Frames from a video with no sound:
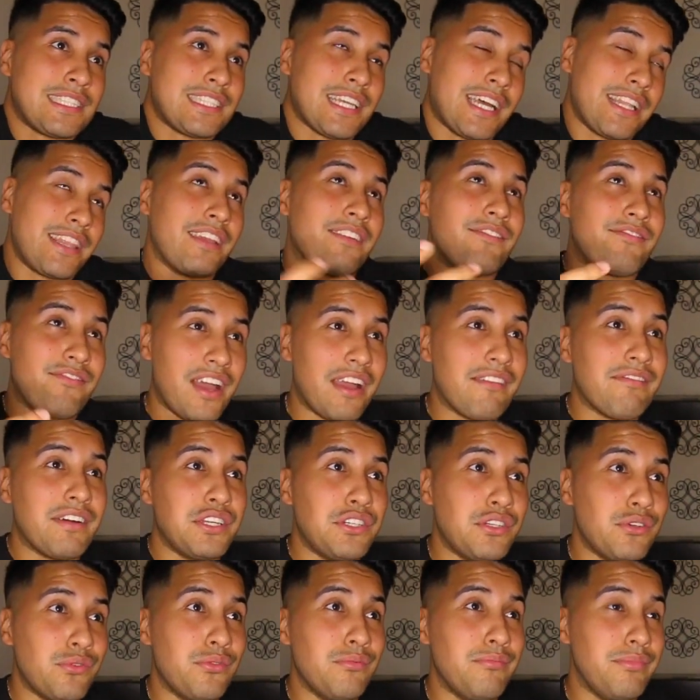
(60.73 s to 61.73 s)
I think
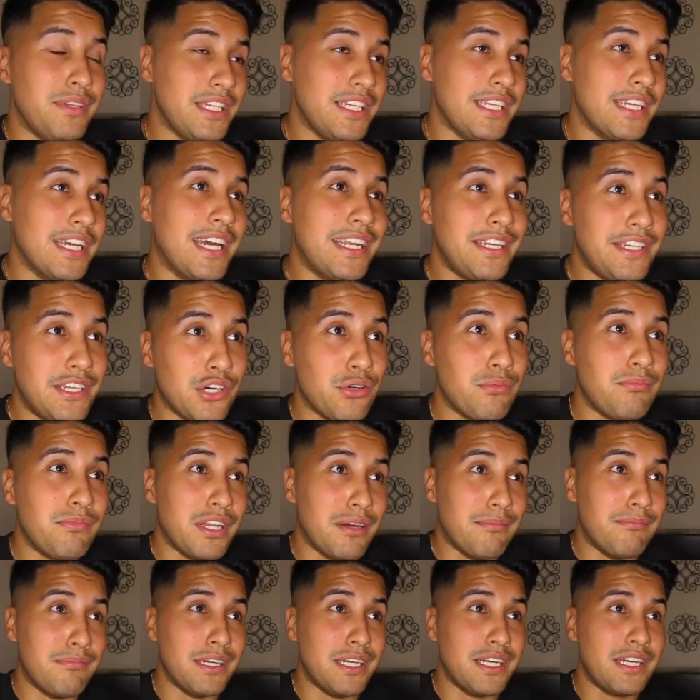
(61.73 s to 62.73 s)
500 would be a dope
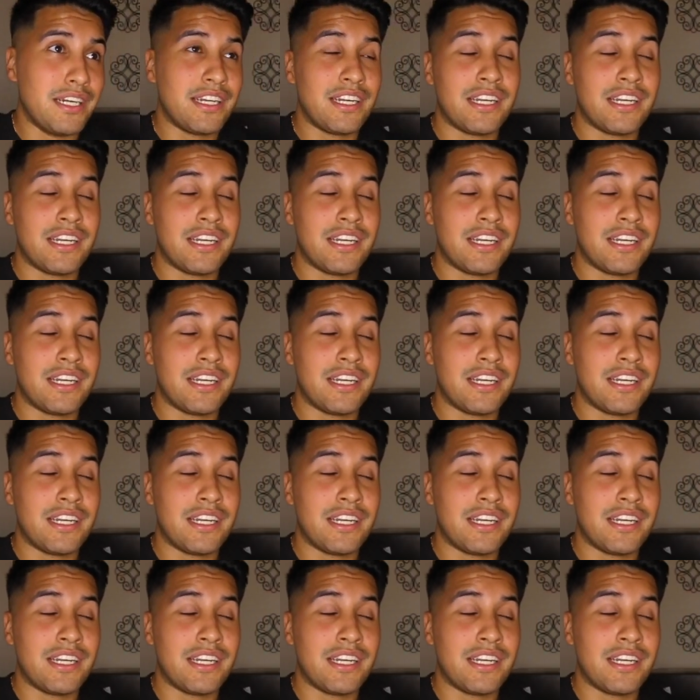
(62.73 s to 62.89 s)
number.